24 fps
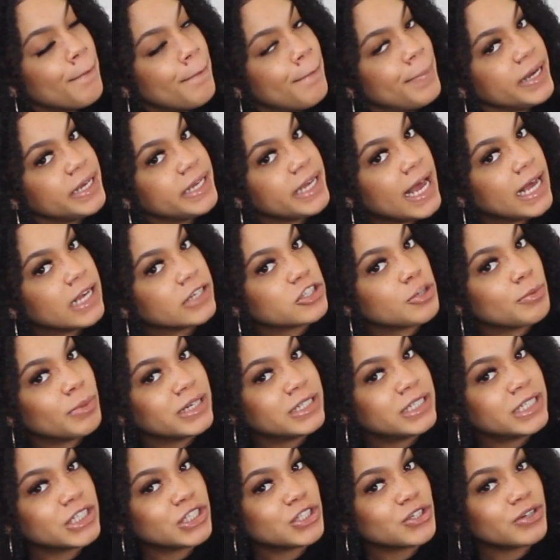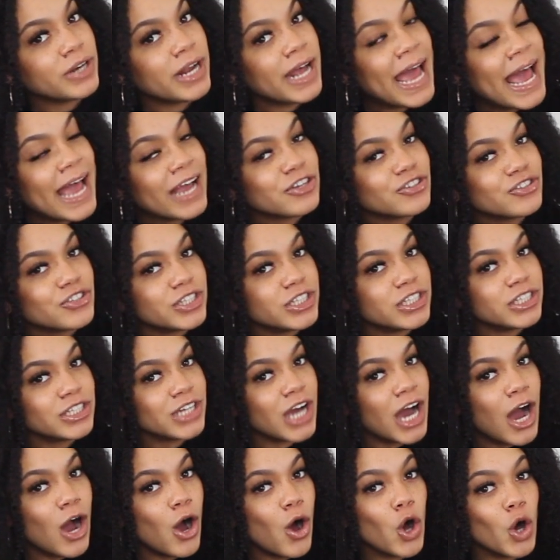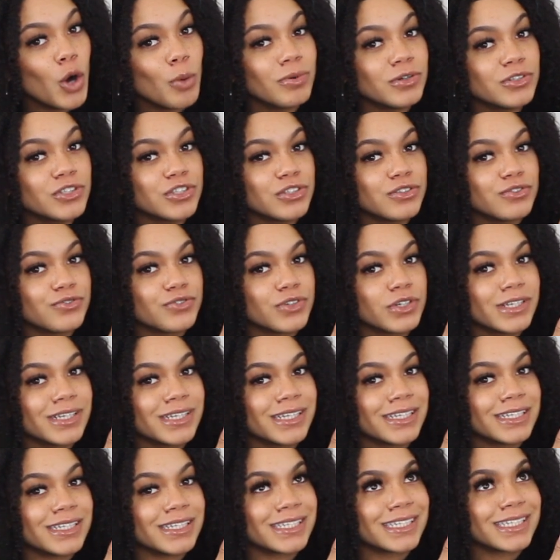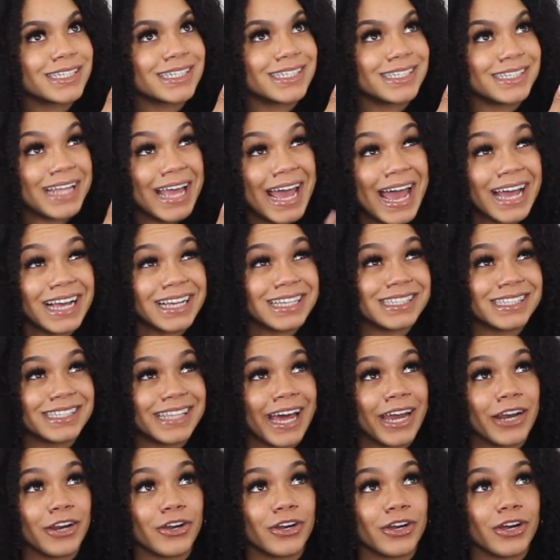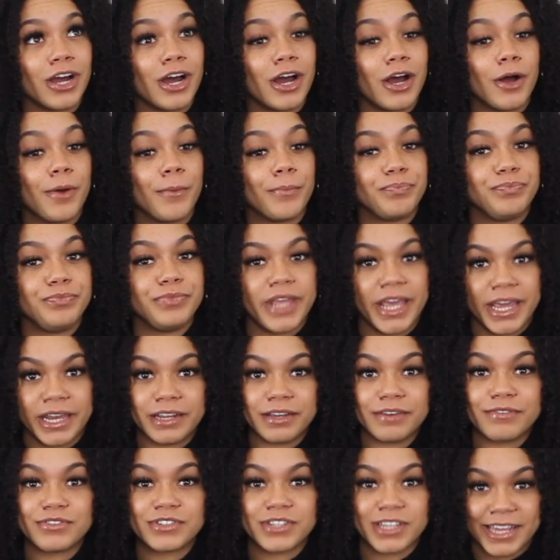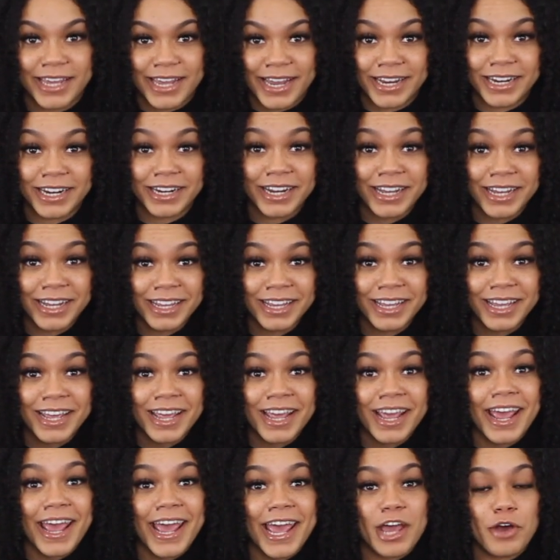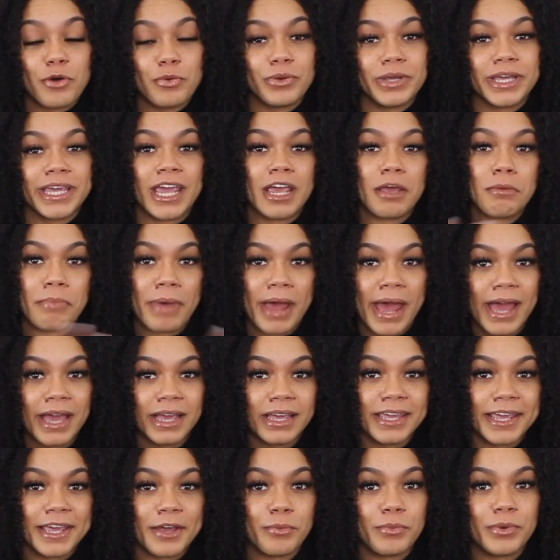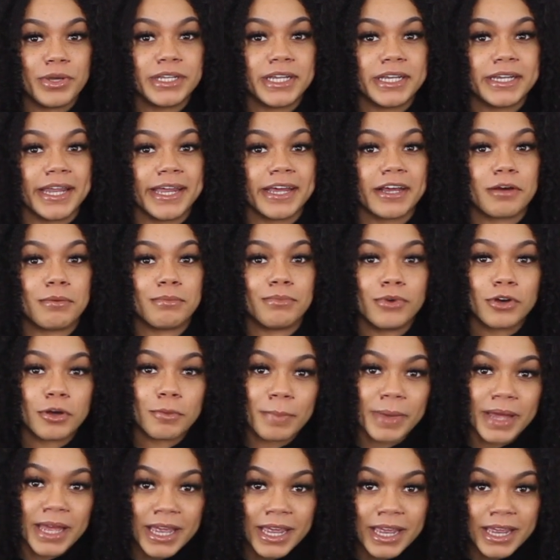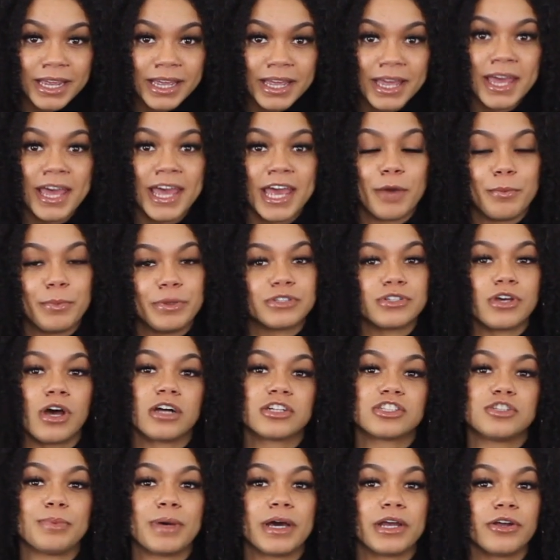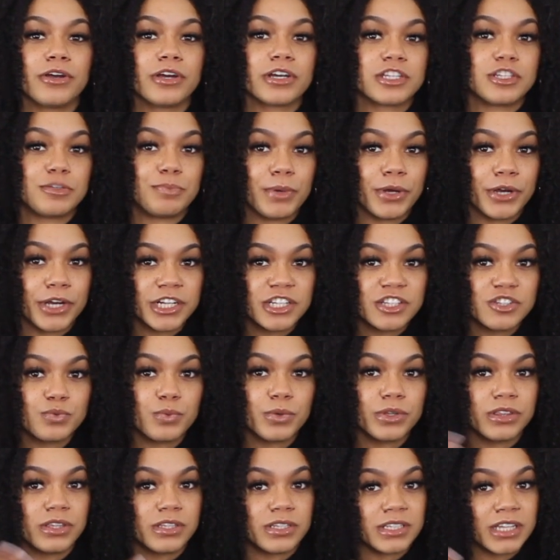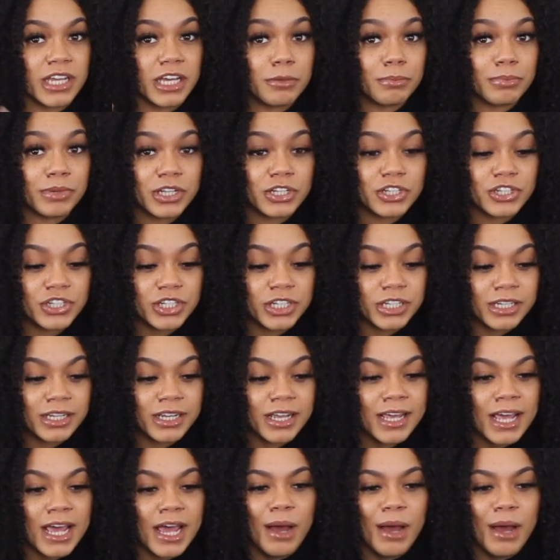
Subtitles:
But yeah, so my sister and I actually got a whole bunch of snacks that are native to Canada, and we came back and we did like a mukbang and we talked about our experience with the skin bleaching.